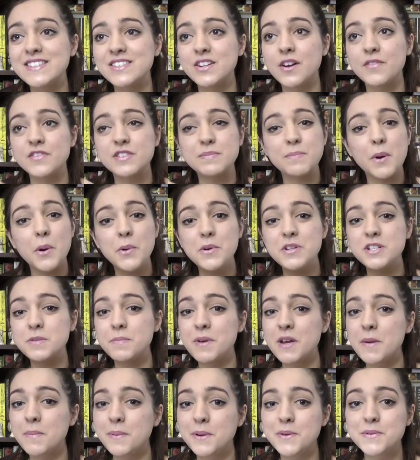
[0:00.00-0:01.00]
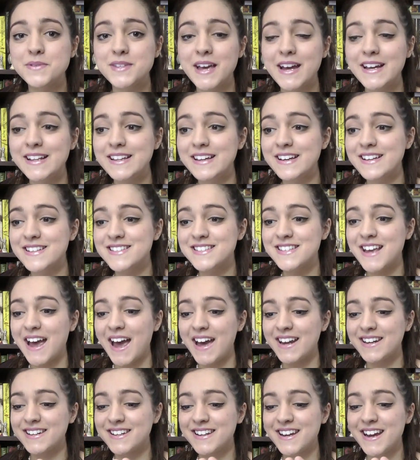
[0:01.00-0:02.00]
and I've spoken to people who say this,
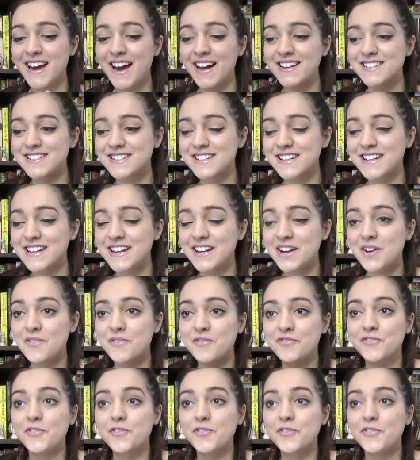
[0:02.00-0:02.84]
and it actually,